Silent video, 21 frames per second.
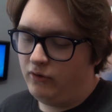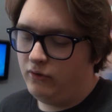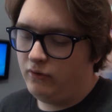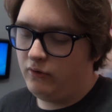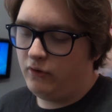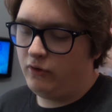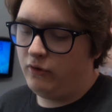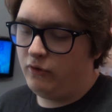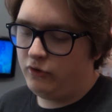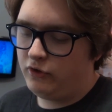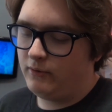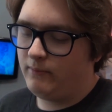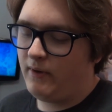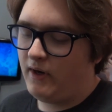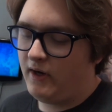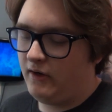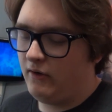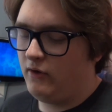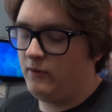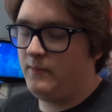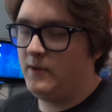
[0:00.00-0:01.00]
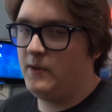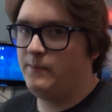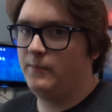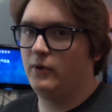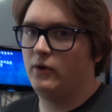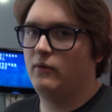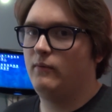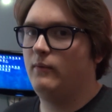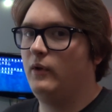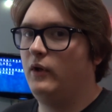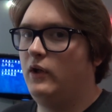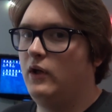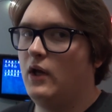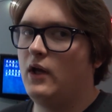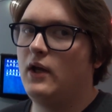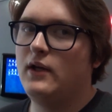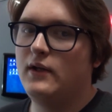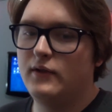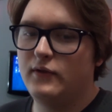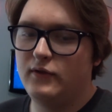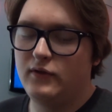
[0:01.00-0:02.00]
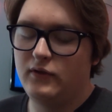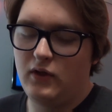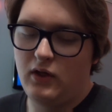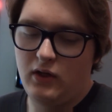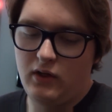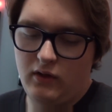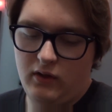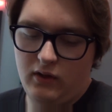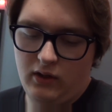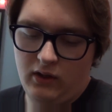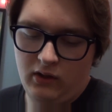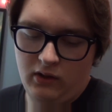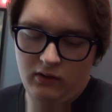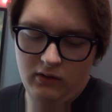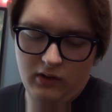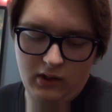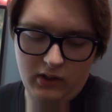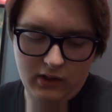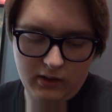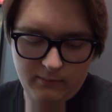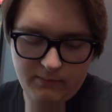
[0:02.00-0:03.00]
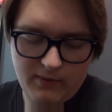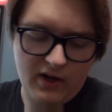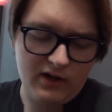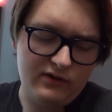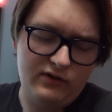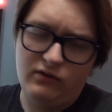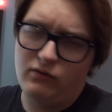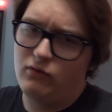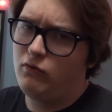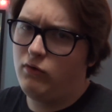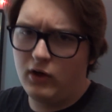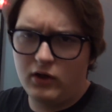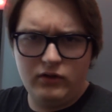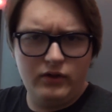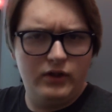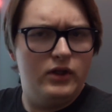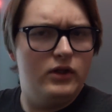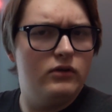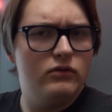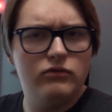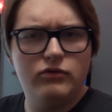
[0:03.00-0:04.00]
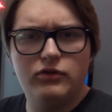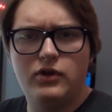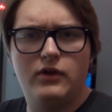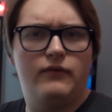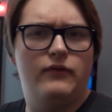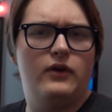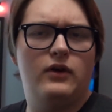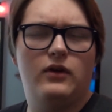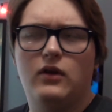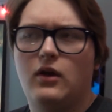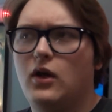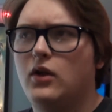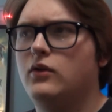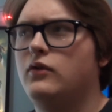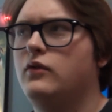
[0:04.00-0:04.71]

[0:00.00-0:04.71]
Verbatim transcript: the Houchen Bindery people are really nice, and they get back to you quickly, stuff like that.